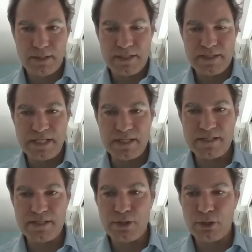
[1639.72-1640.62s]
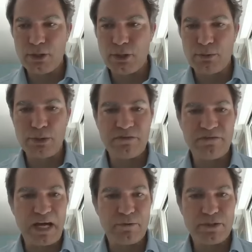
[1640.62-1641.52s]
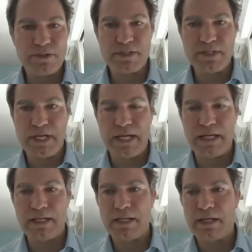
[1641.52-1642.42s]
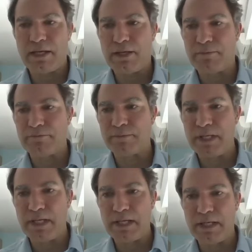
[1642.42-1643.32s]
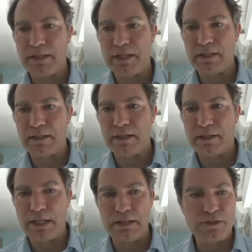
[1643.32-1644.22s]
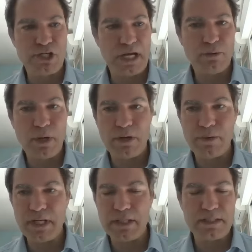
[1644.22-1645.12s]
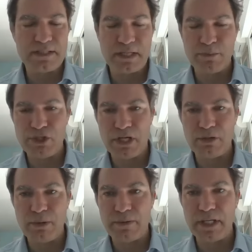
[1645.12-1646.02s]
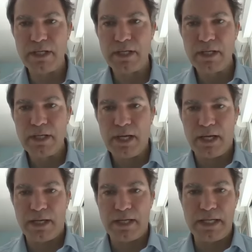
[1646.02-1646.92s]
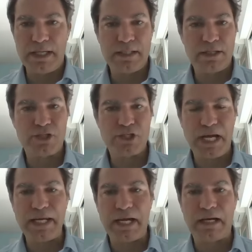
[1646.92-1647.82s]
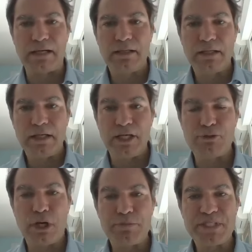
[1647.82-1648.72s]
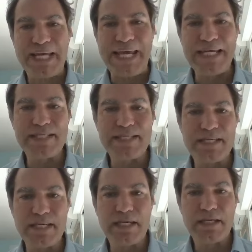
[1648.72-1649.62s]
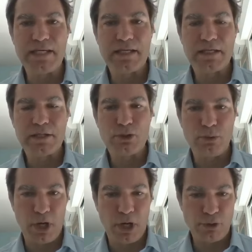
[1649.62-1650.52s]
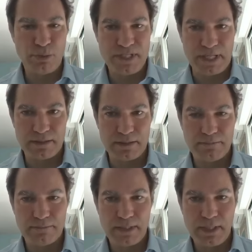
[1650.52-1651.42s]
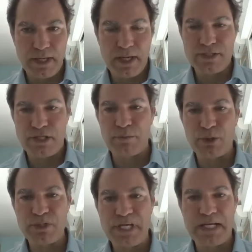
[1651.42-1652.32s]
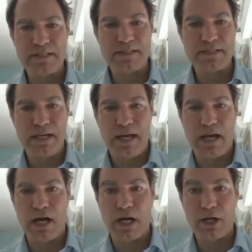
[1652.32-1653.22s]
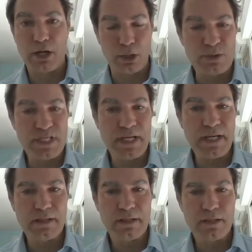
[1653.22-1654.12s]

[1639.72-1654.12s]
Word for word: since the coronavirus in um, in in, uh, in, January, December, January, uh, in uh, China, it dropped 80 to 100 percent. Some hotels are closing